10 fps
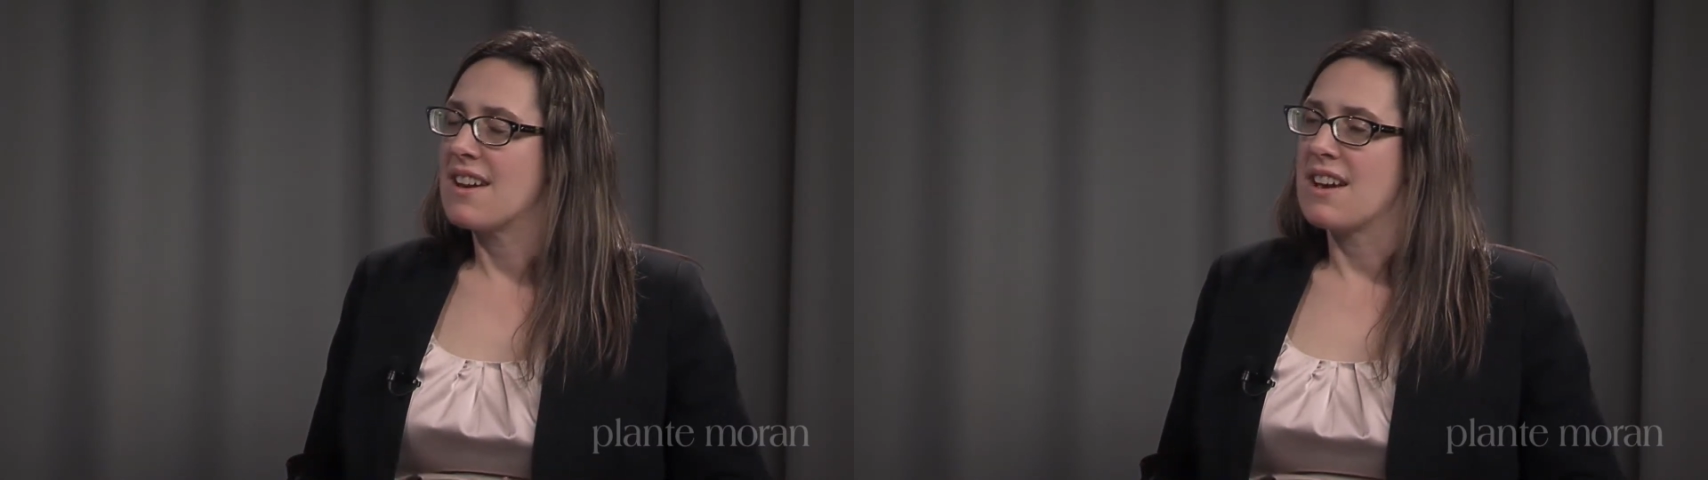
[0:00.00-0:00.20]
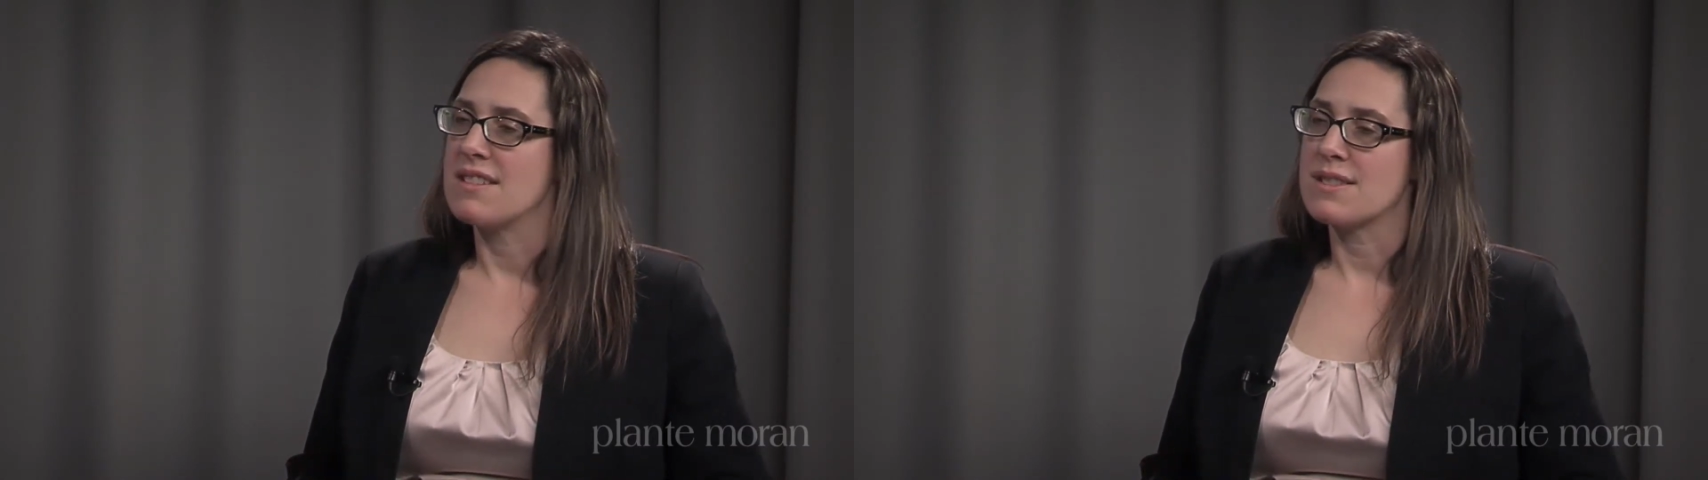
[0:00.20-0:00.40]

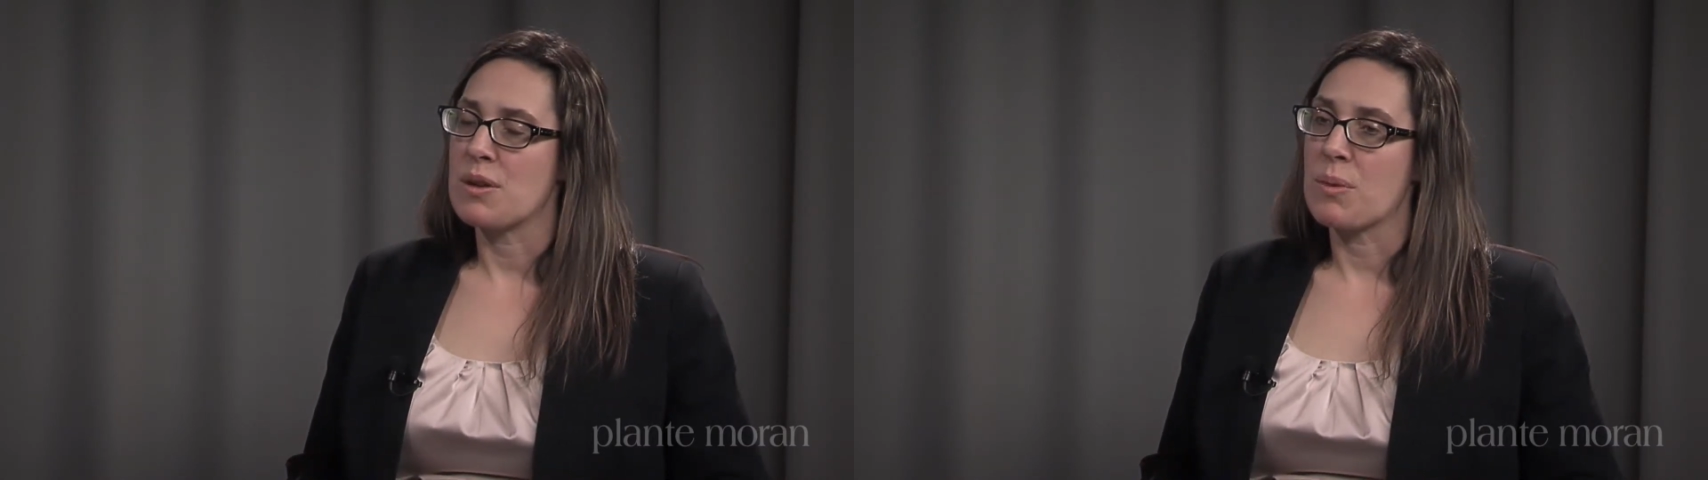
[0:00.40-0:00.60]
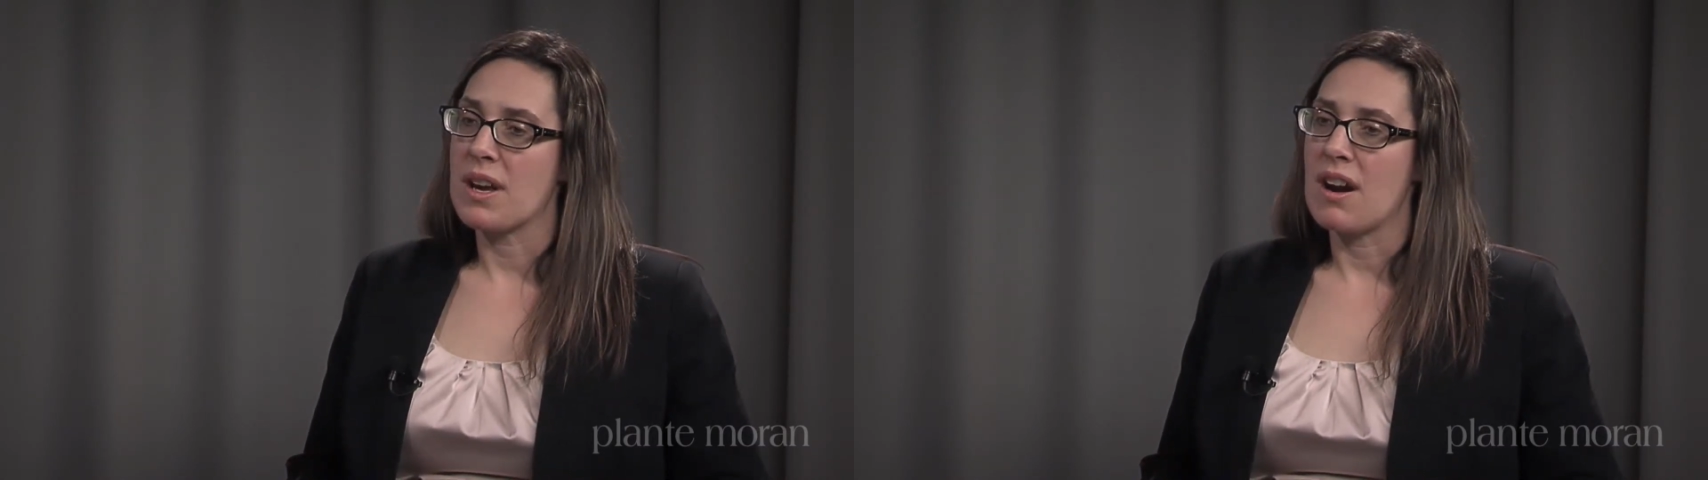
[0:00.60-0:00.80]
And
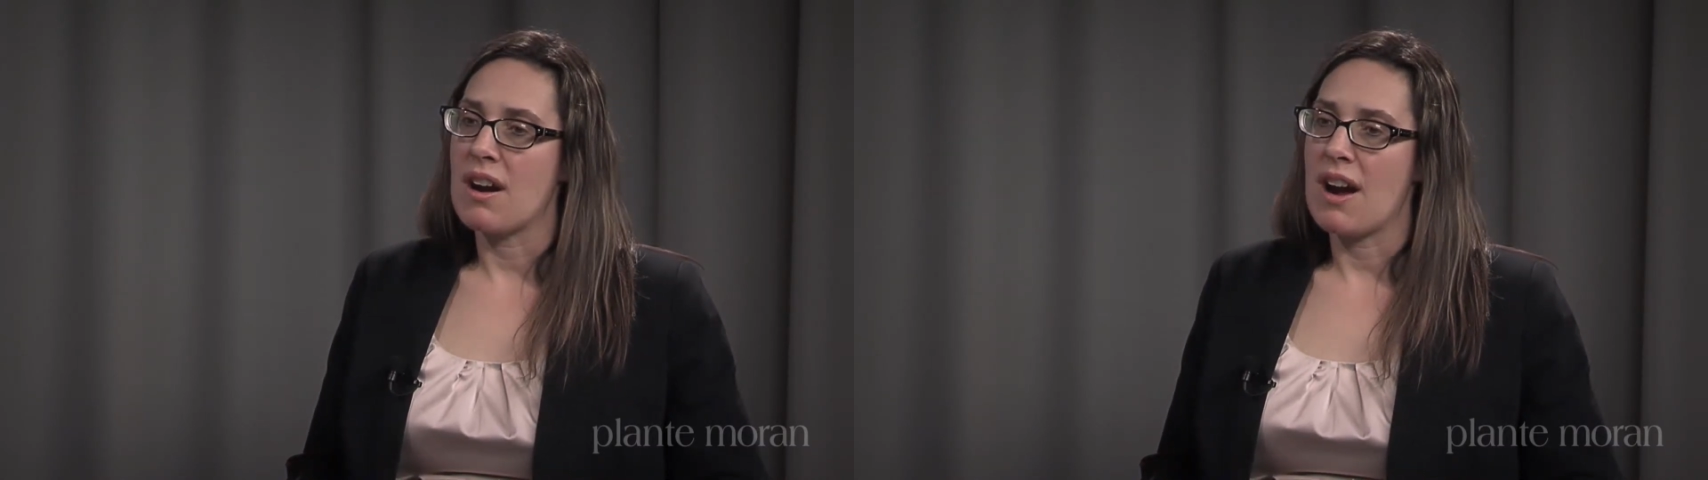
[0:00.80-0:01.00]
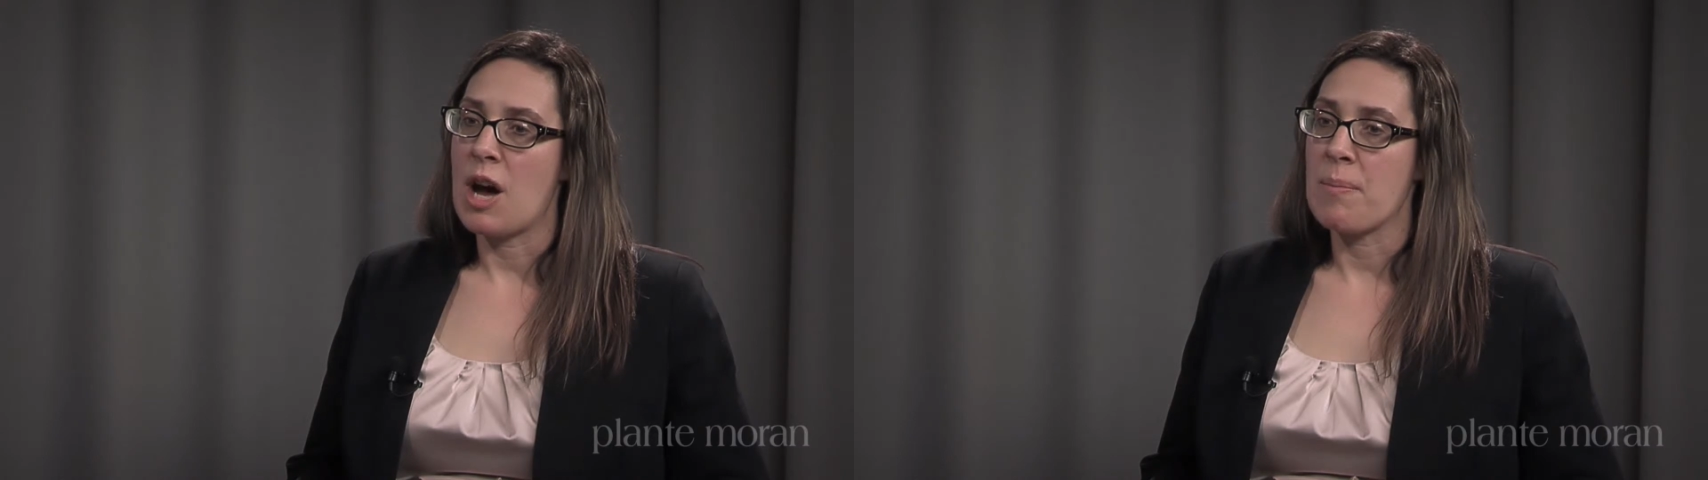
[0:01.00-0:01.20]
so we
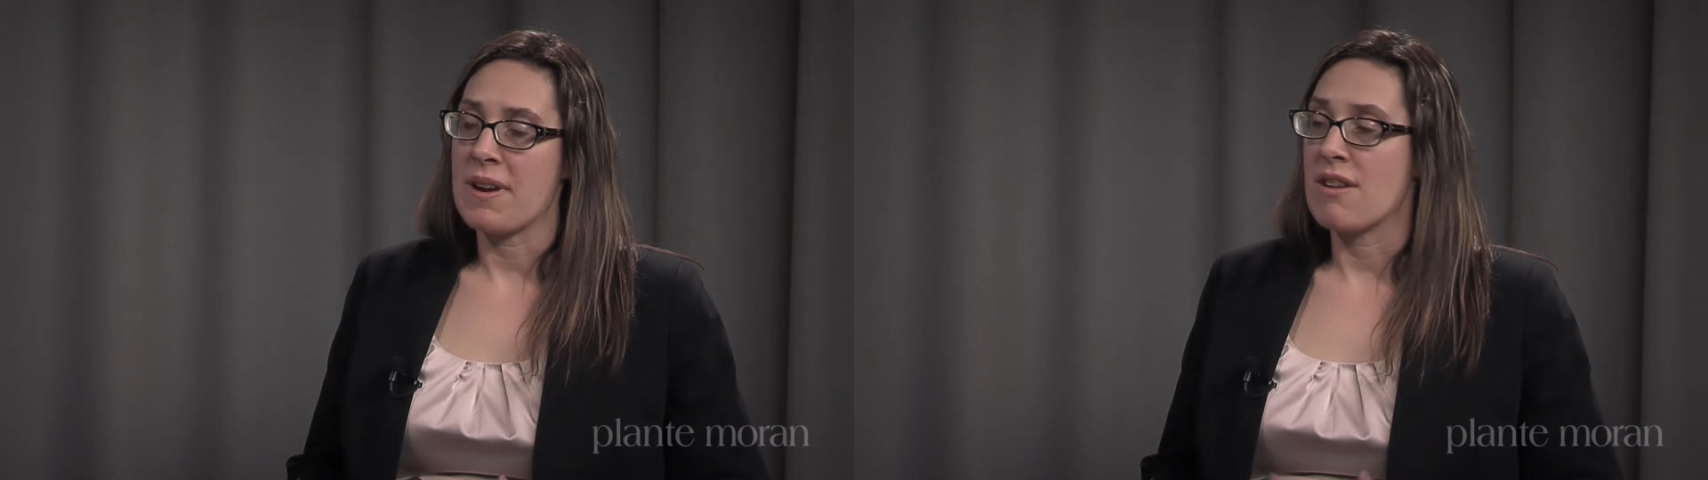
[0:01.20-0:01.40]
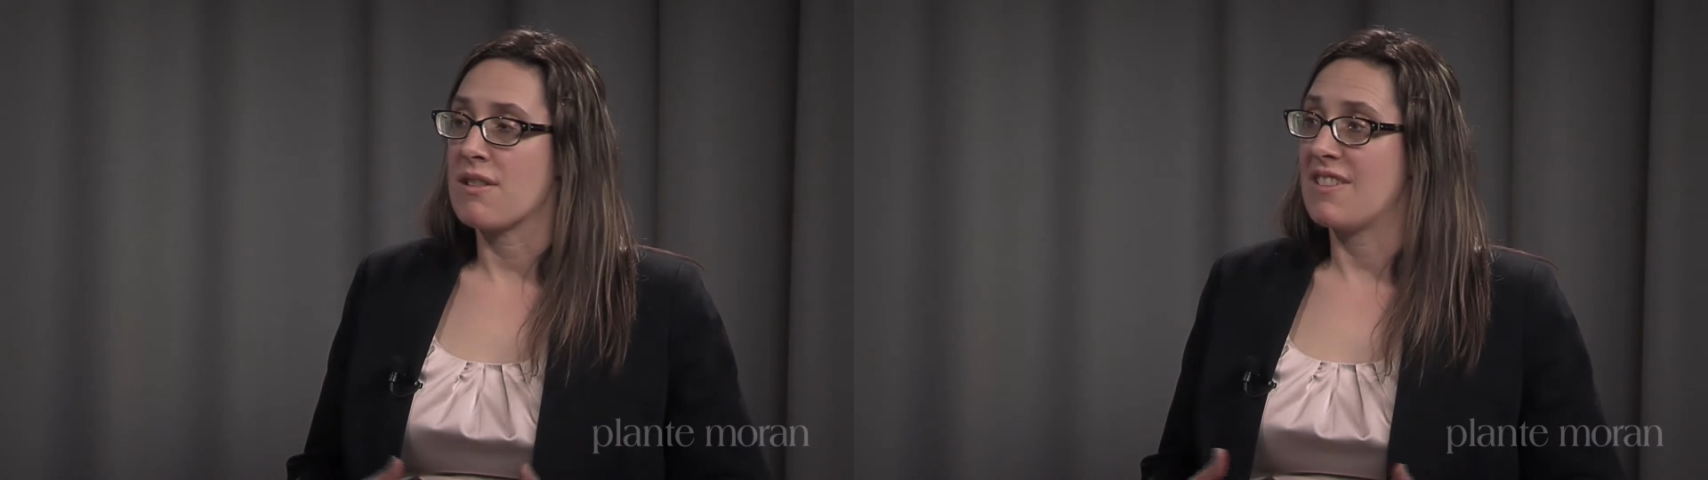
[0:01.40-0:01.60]
are
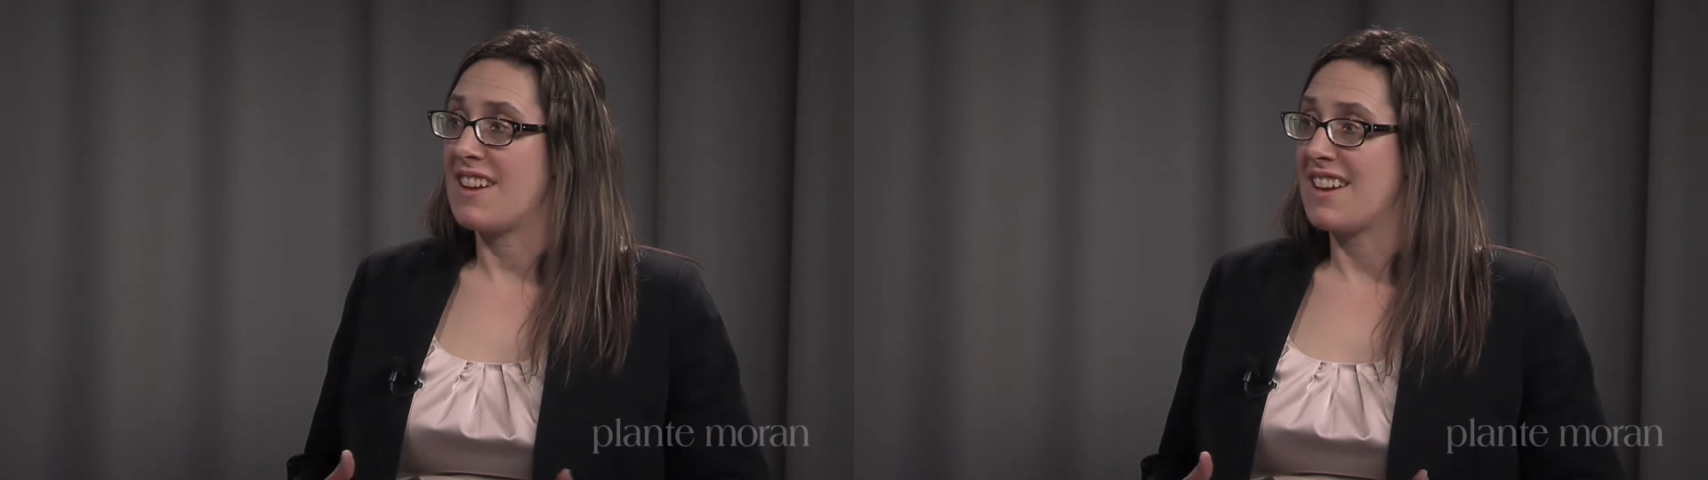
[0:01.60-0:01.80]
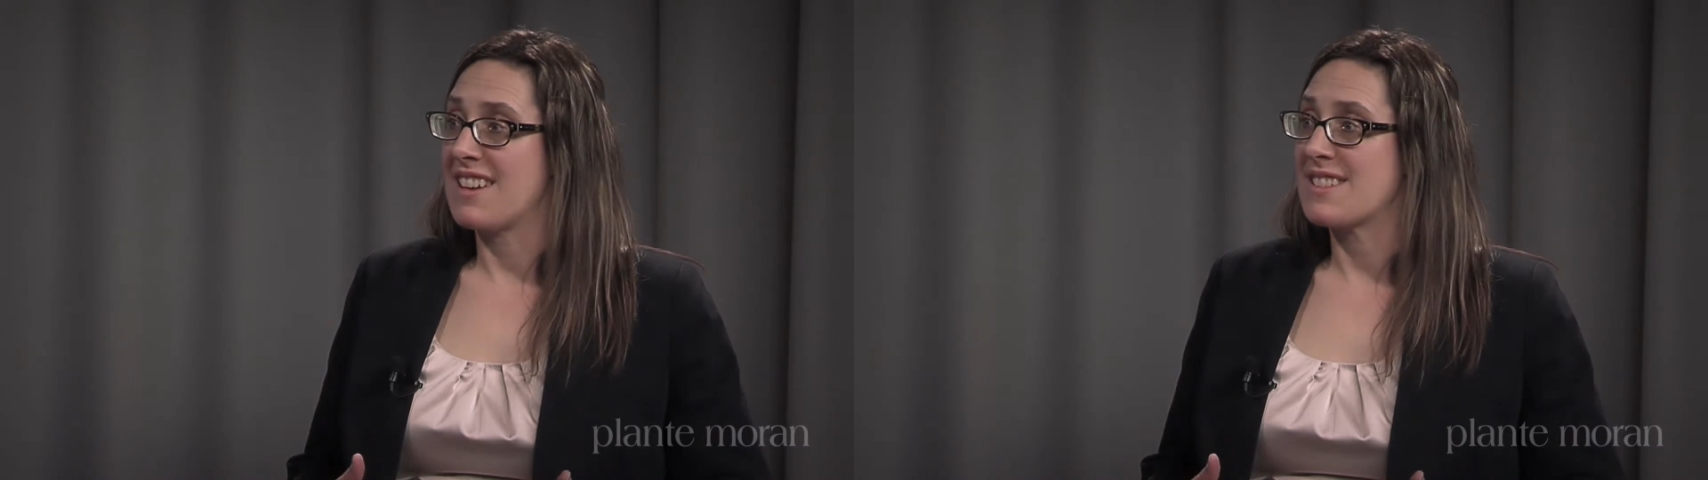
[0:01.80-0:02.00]
helping our
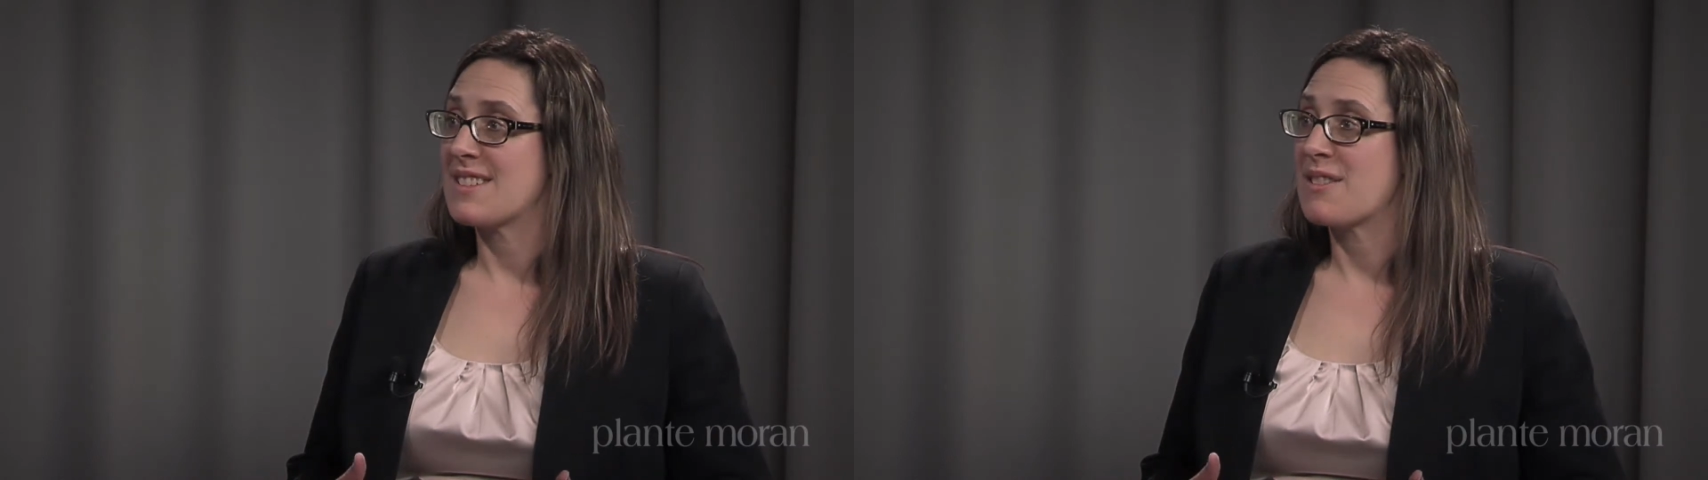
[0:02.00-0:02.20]
clients